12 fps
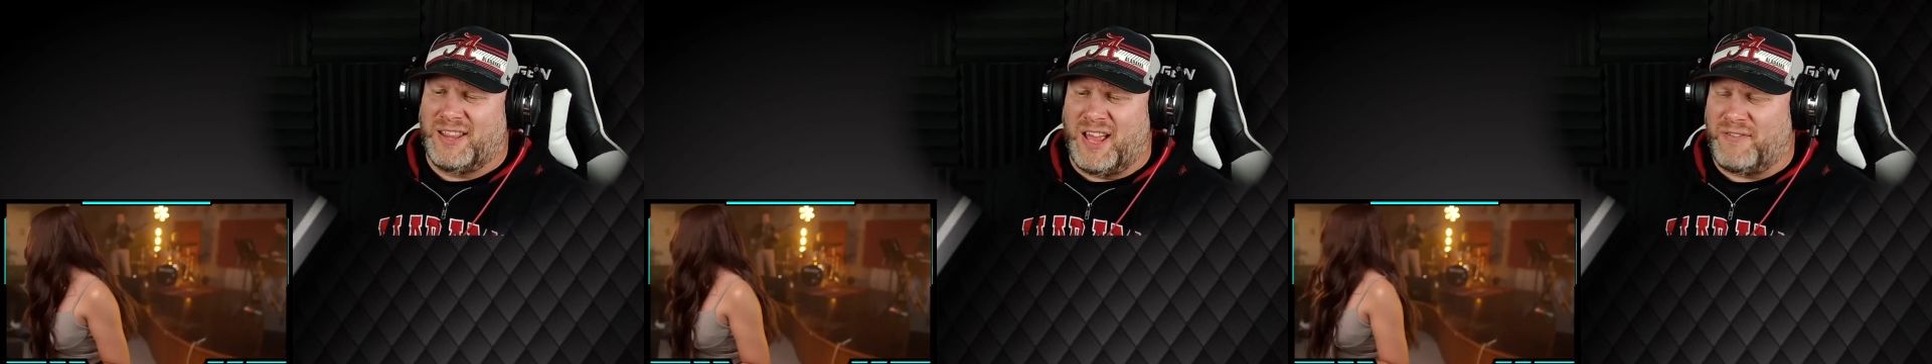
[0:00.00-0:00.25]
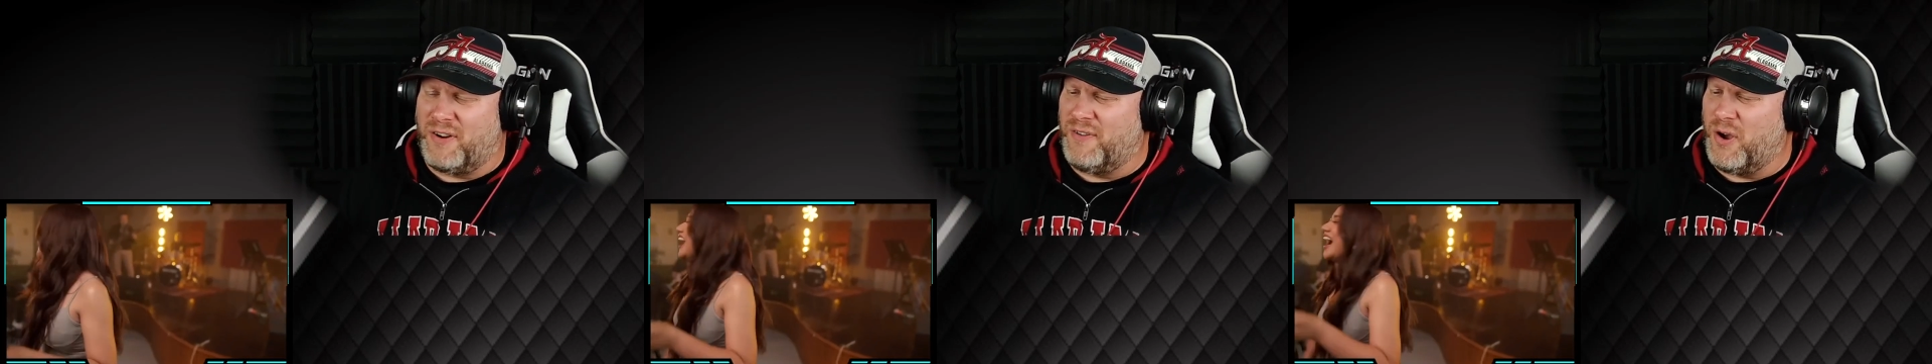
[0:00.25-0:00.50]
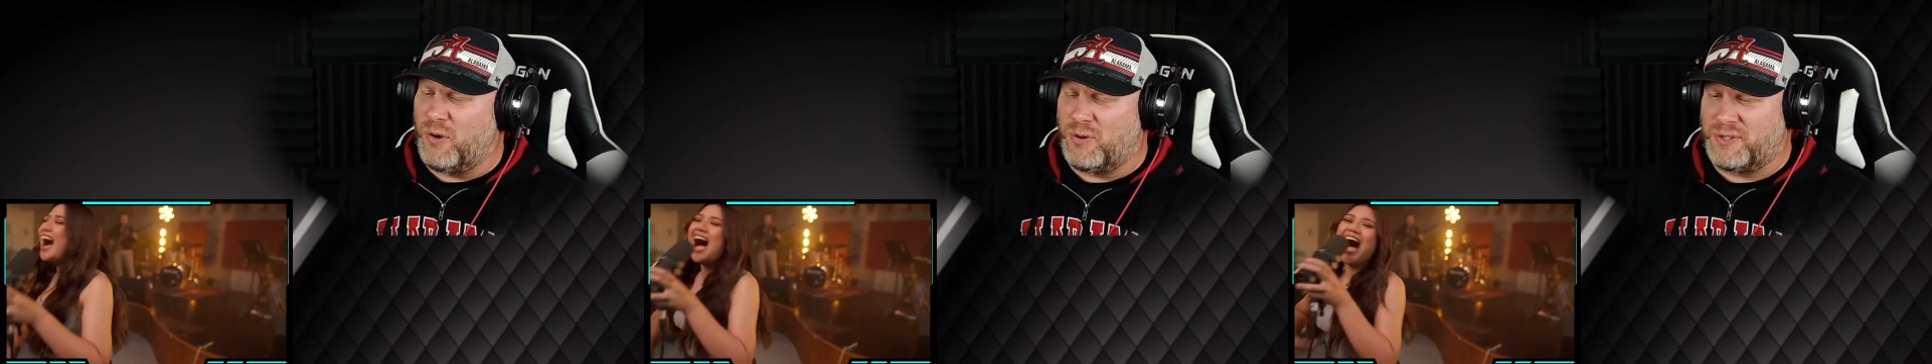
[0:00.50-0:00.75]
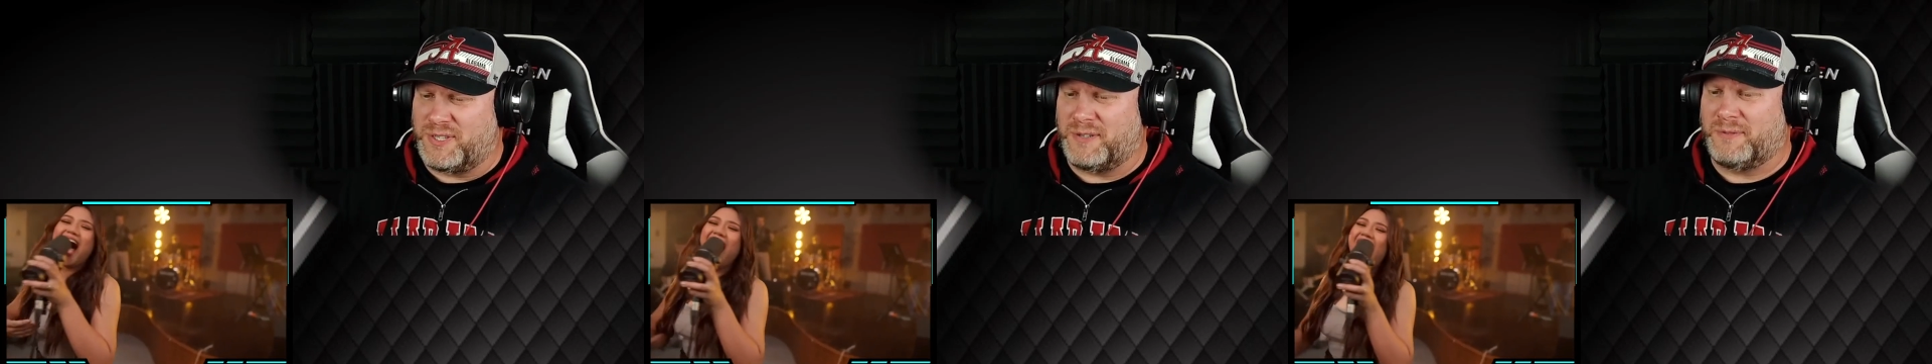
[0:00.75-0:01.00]
Love her
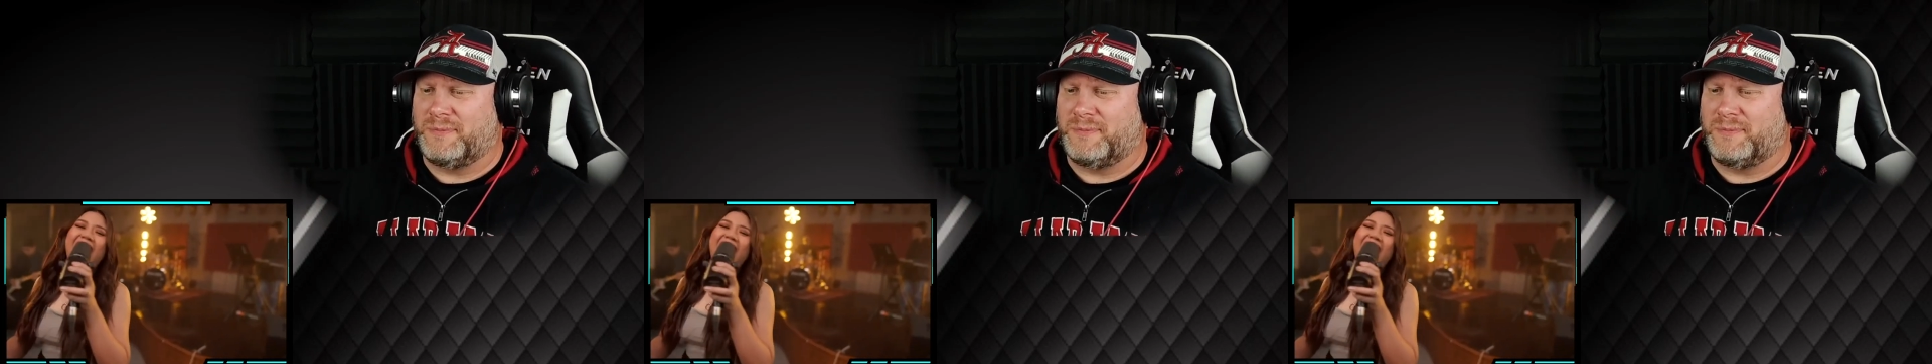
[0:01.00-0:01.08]
vocals.